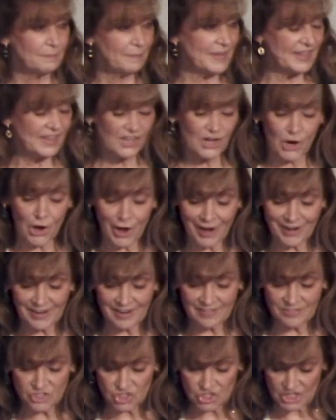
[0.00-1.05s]
be the God
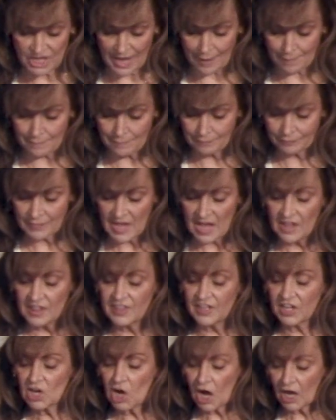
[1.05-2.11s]
of Shem,
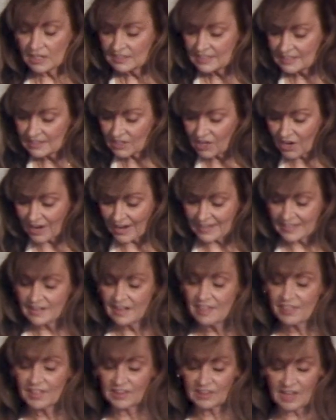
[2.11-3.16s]
the godly line,
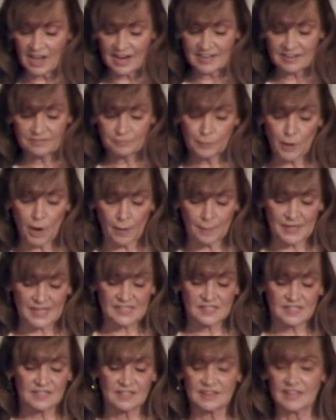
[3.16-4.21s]
the line of
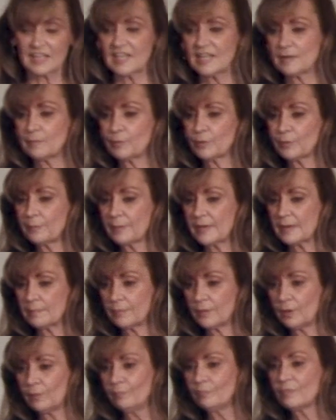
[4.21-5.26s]
promise, the Hebrew
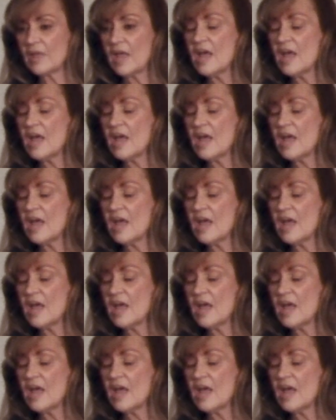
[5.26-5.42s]
people.